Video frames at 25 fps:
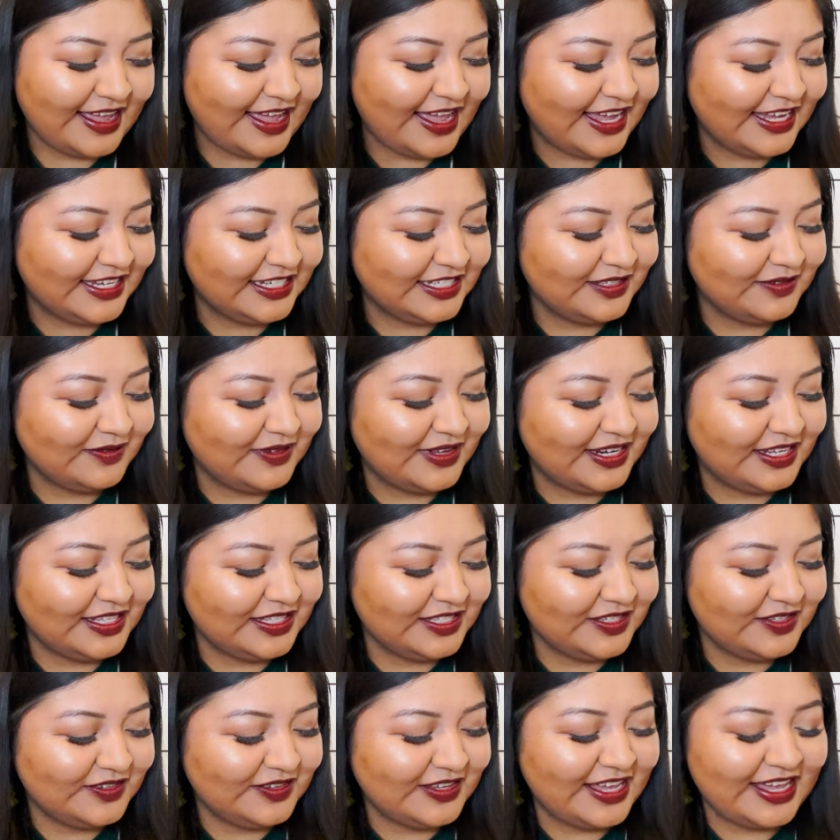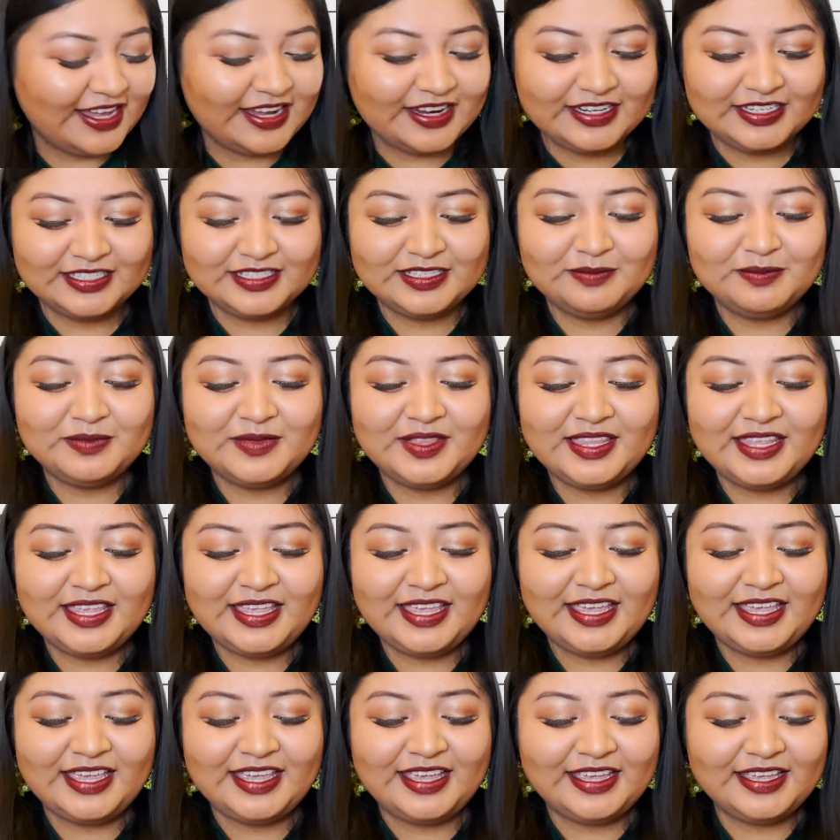I just wanted to get her
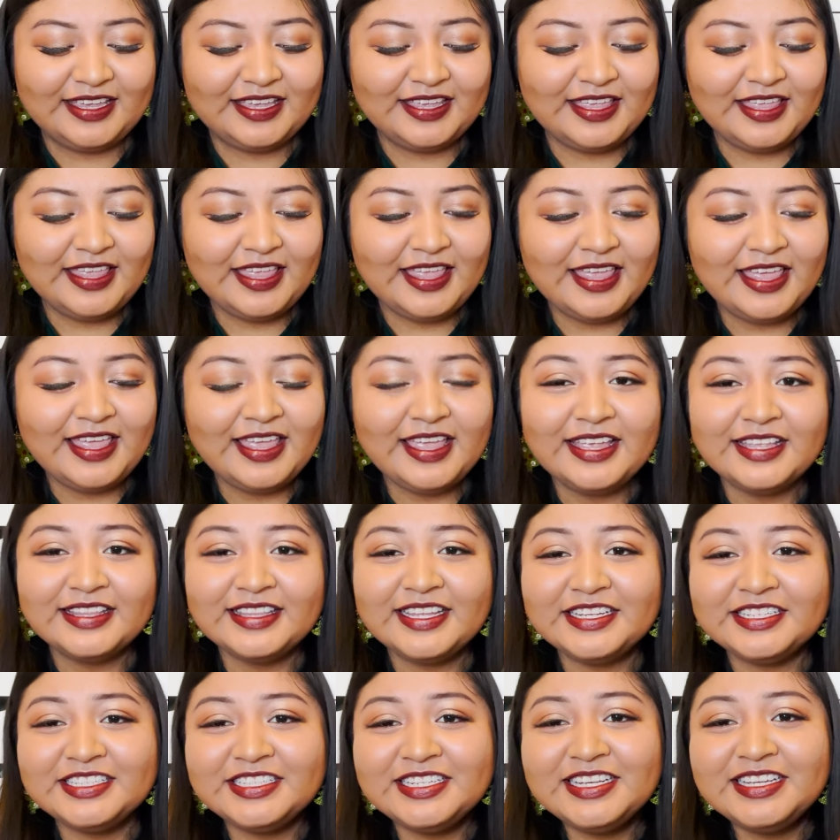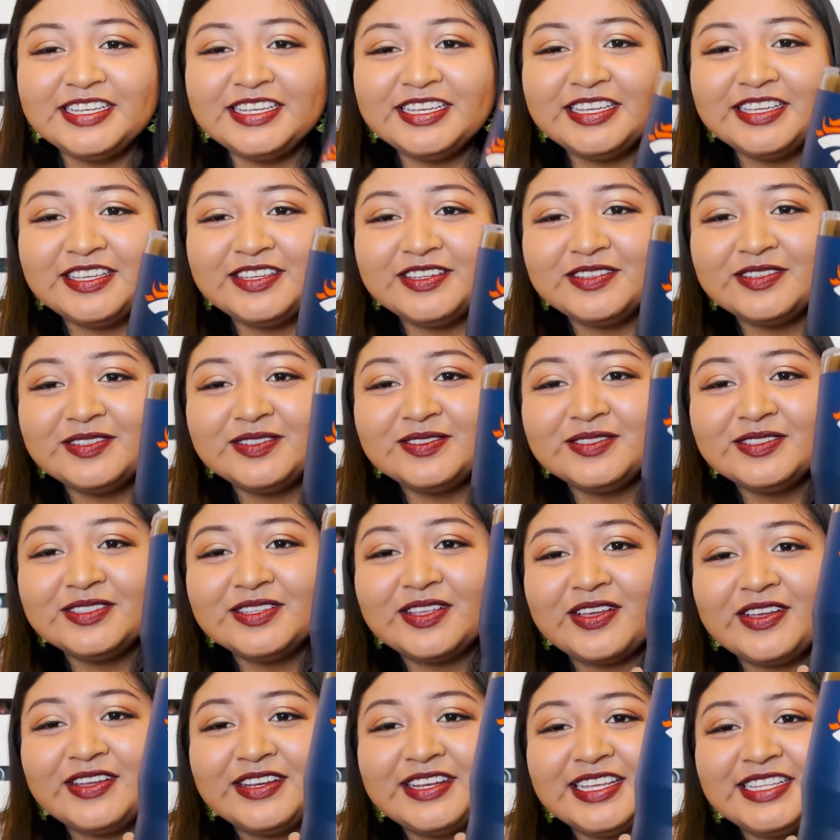something that she could use
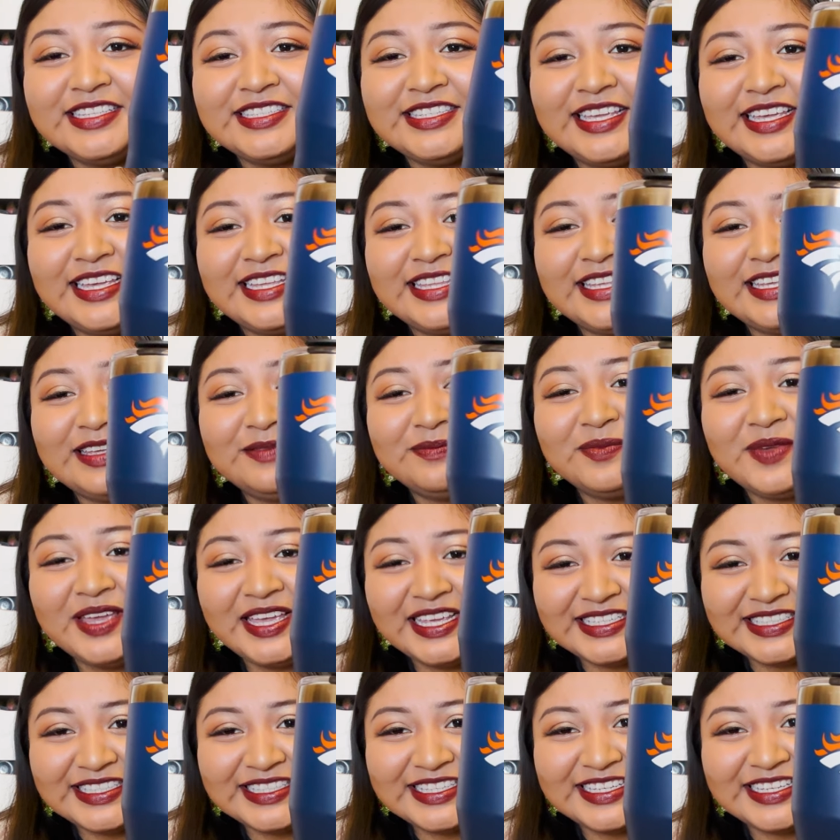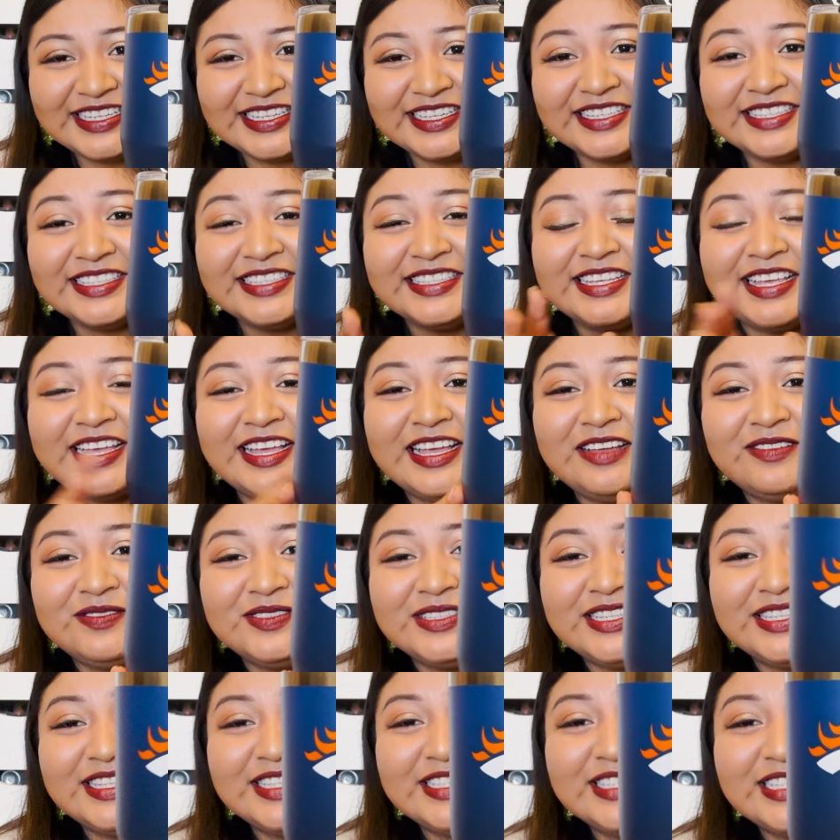on a daily basis. Um,
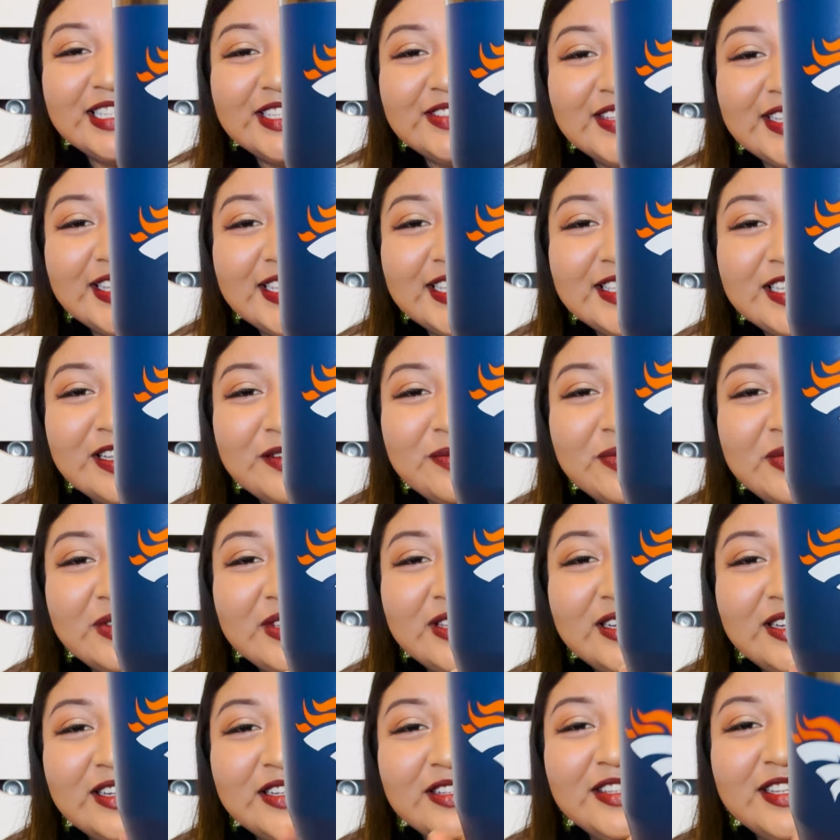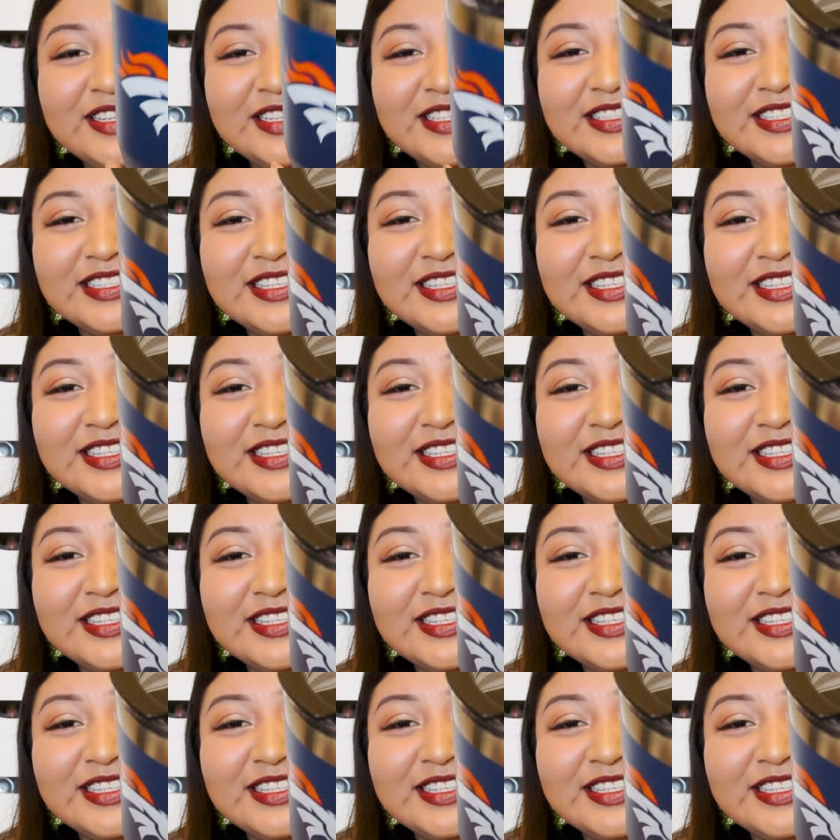so this is what the tumbler looks